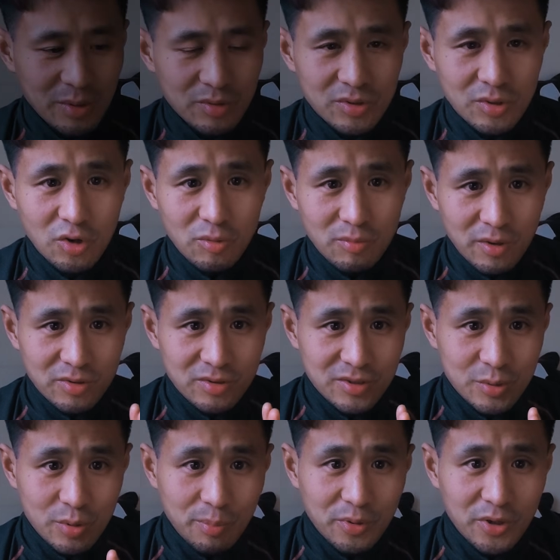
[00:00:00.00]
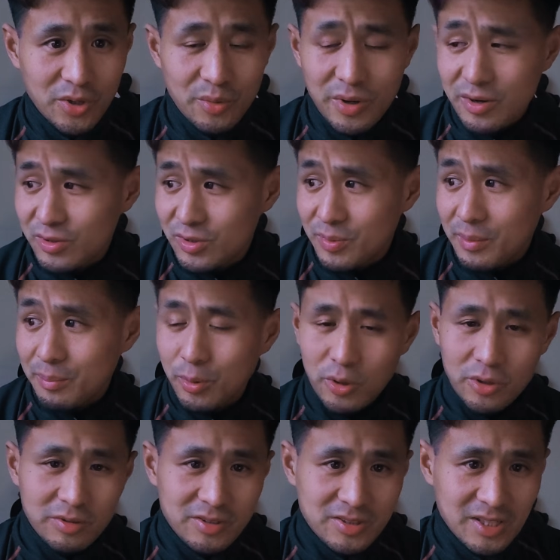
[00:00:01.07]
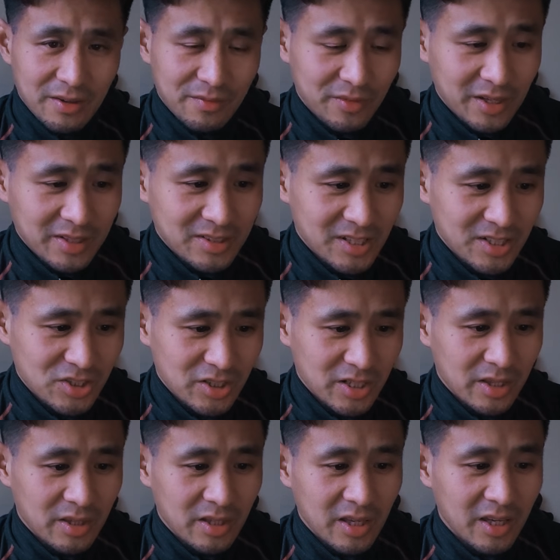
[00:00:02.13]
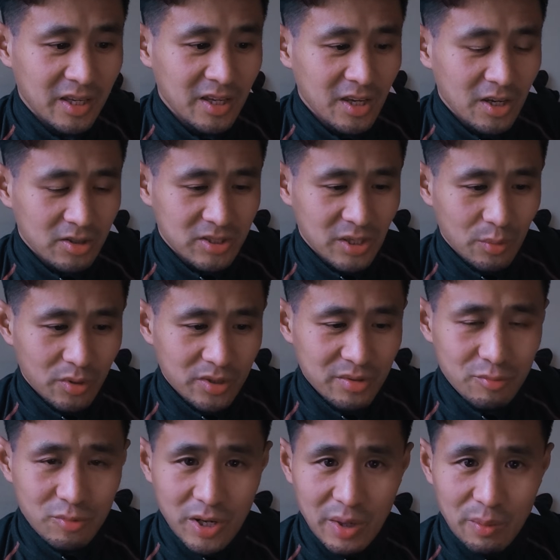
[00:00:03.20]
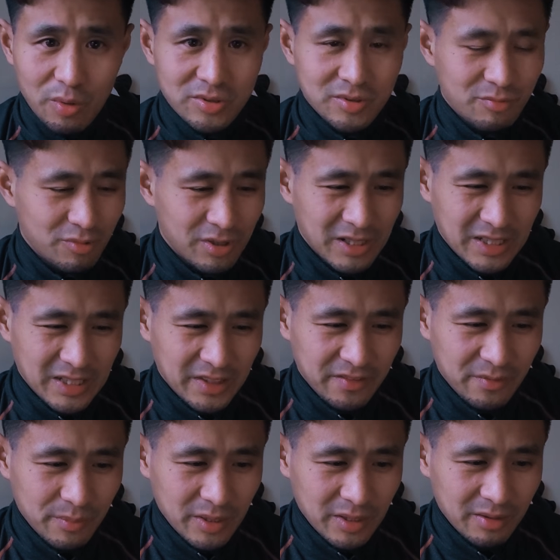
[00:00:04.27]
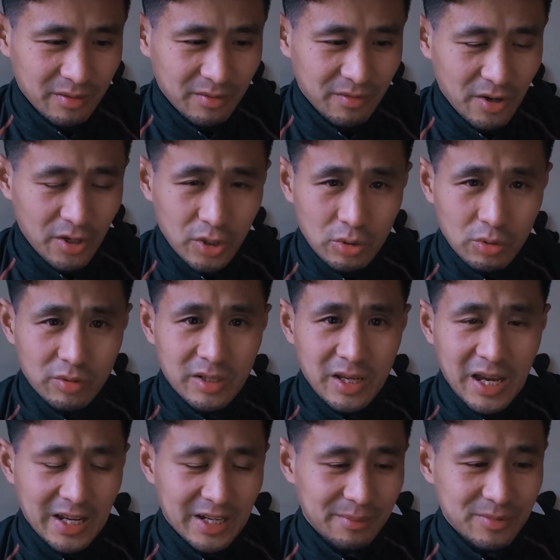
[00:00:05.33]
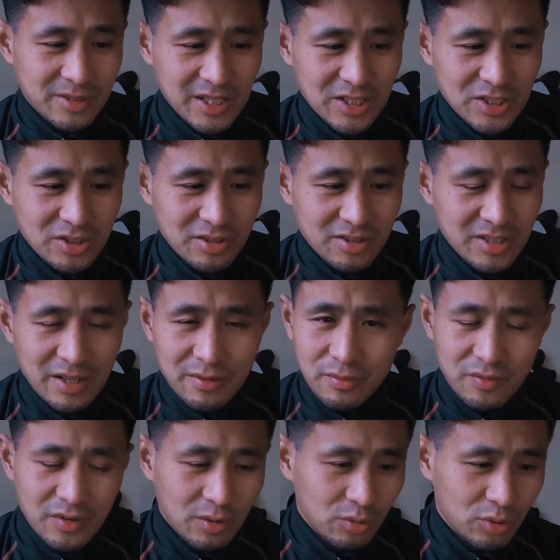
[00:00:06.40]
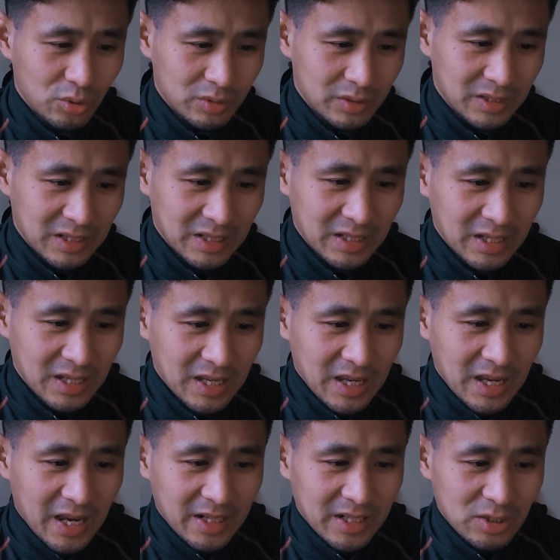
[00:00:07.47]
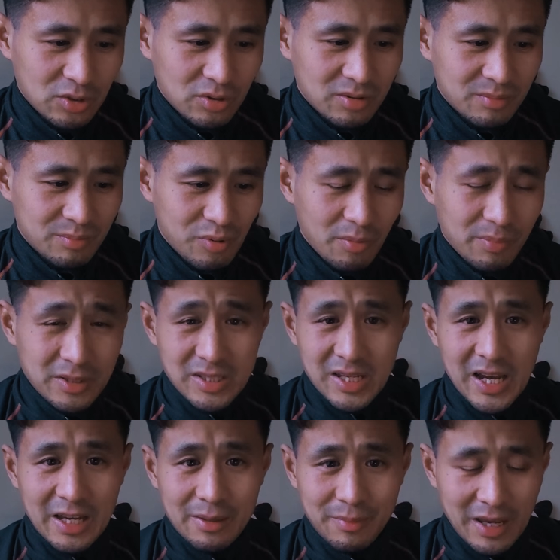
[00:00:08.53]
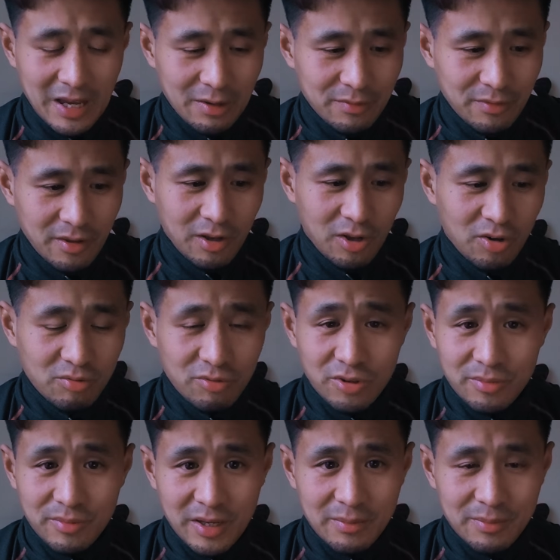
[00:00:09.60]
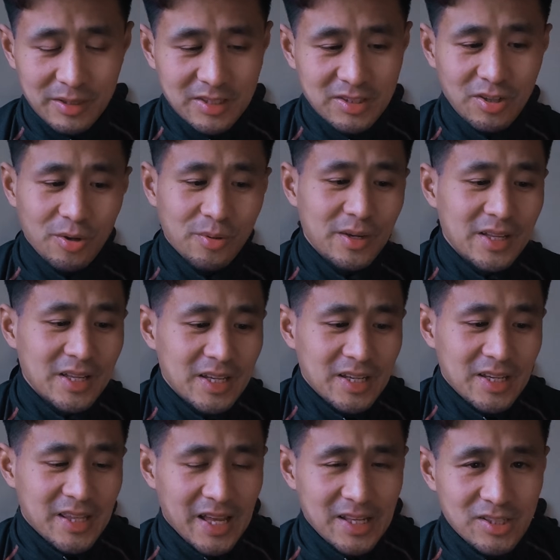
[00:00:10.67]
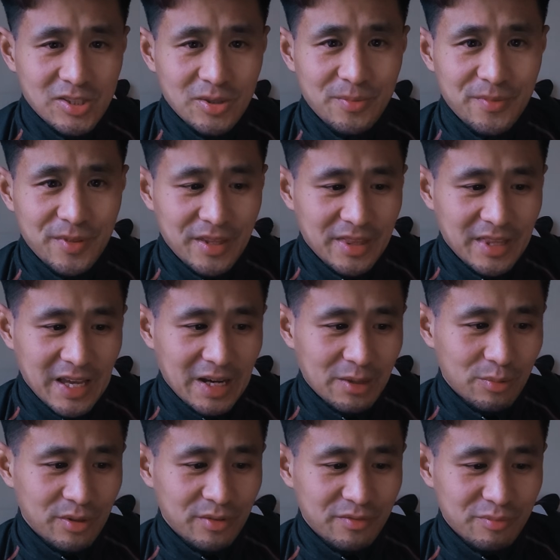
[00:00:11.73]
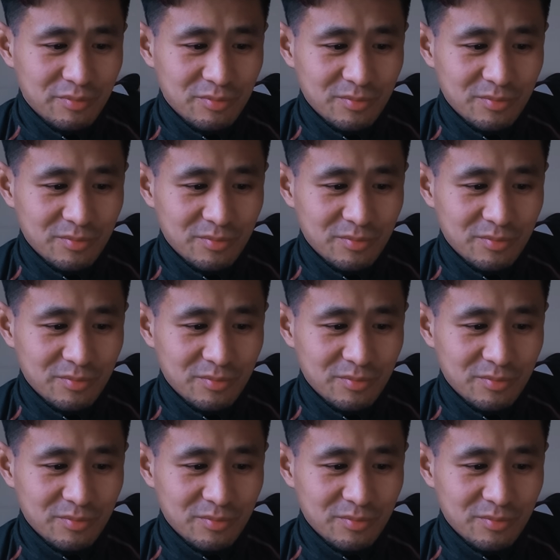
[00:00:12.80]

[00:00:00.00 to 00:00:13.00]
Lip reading: was almost to a point where it was a bit pointless to have that session in there, because it wasn't really giving me very good adaptations. I never felt good in it, and it just probably tired me out for the long run maybe. So that's something that we've